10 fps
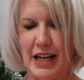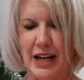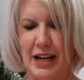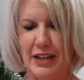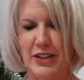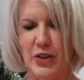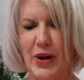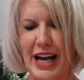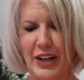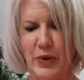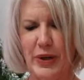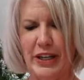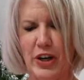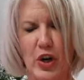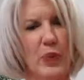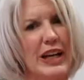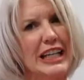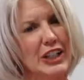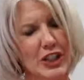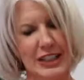Uh, so how do we know what
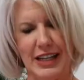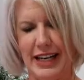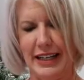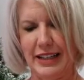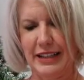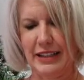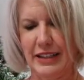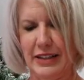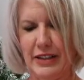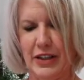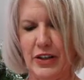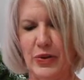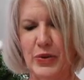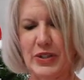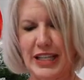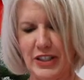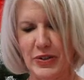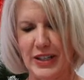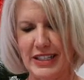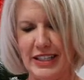he looked like? Through
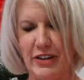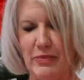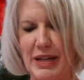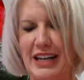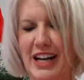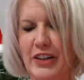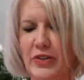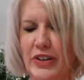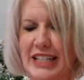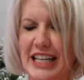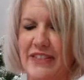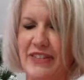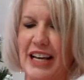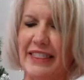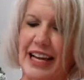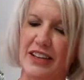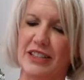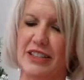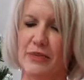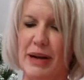centuries, there have been hundreds, if not
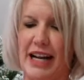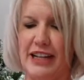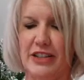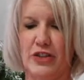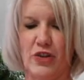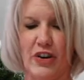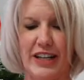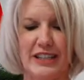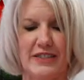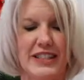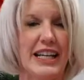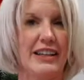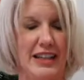thousands, of paintings and drawings of St.